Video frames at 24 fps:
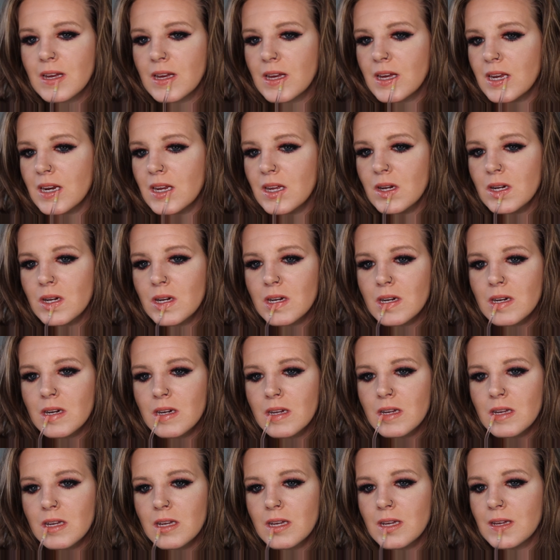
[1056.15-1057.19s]
And it
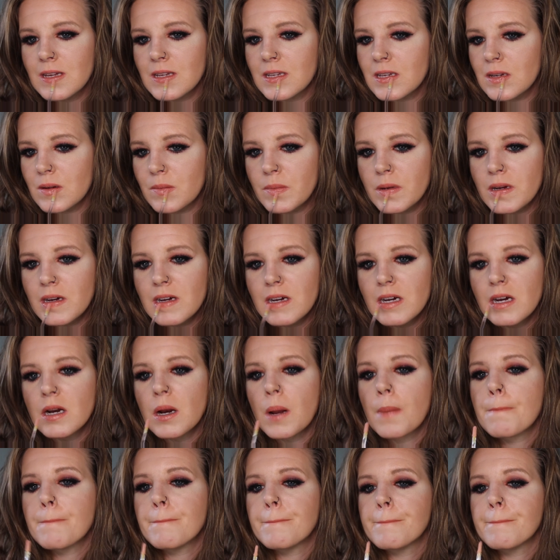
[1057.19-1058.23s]
isn't bad.